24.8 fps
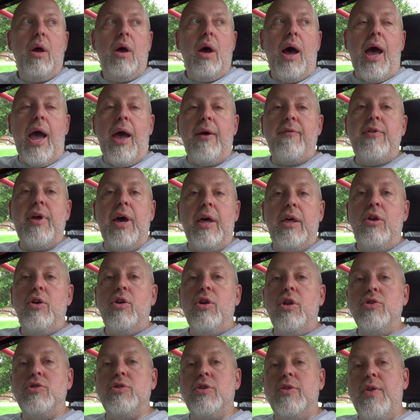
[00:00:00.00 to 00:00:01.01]
I have not
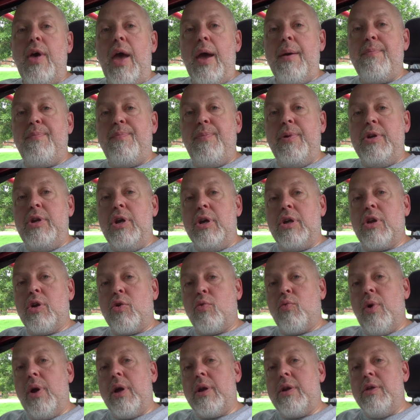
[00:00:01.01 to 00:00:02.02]
introduced that particular
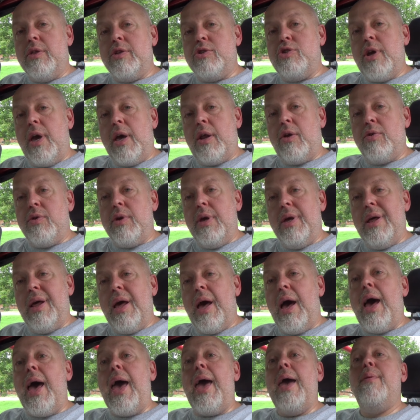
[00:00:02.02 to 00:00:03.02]
rig to the channel yet.
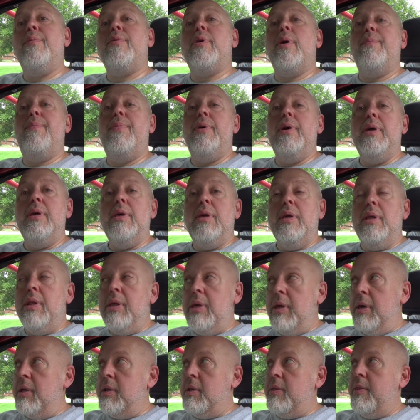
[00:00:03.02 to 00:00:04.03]
I am going to put it in
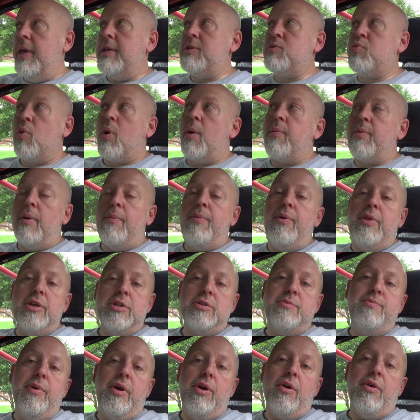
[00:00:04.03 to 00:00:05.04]
it. That's where I'm going to put
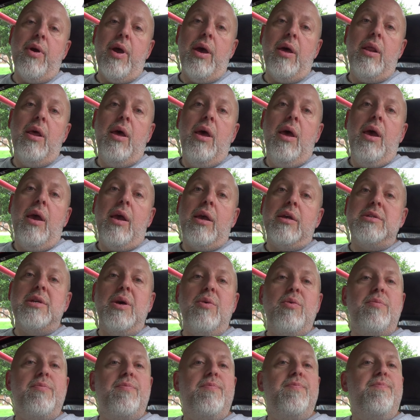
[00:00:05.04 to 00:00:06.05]
this mirror at because
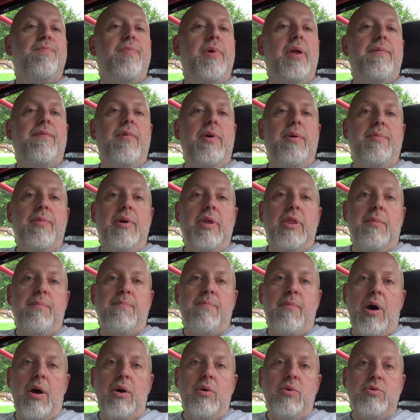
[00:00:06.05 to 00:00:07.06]
it would benefit me the
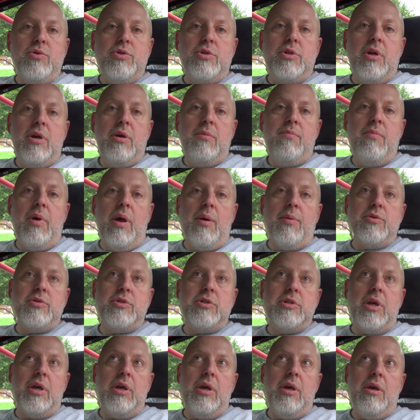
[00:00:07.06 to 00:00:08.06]
most to be able to
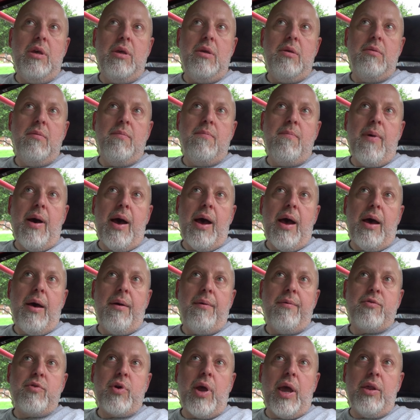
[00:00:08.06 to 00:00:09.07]
see my
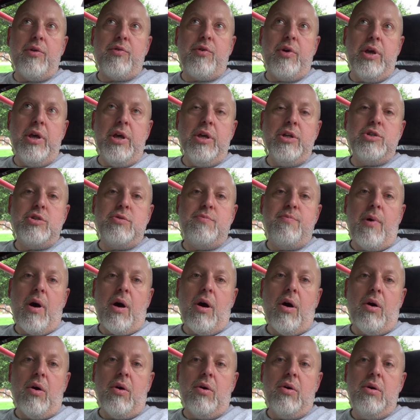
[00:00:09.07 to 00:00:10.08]
trailer hitch
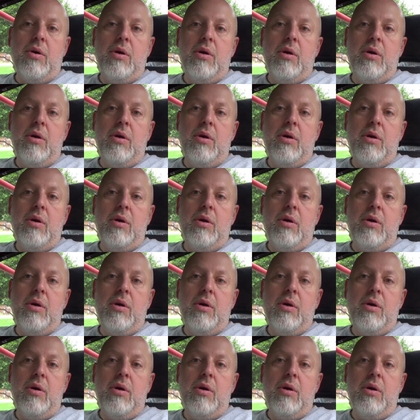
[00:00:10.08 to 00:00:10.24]
ball